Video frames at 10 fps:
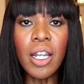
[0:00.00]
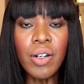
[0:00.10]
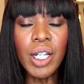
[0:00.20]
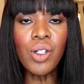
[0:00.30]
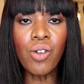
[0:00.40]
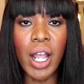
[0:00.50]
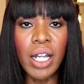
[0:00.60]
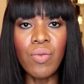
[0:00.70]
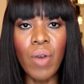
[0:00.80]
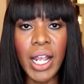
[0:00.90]
earring
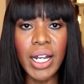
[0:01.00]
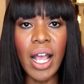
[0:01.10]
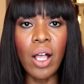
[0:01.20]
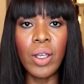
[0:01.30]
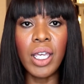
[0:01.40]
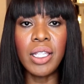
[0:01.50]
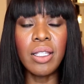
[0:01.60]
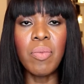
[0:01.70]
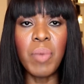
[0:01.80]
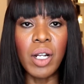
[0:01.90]
trend right now is
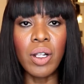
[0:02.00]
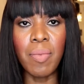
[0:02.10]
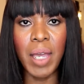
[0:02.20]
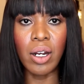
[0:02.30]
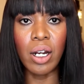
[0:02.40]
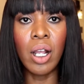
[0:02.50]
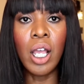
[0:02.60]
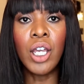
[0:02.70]
the bigger the better.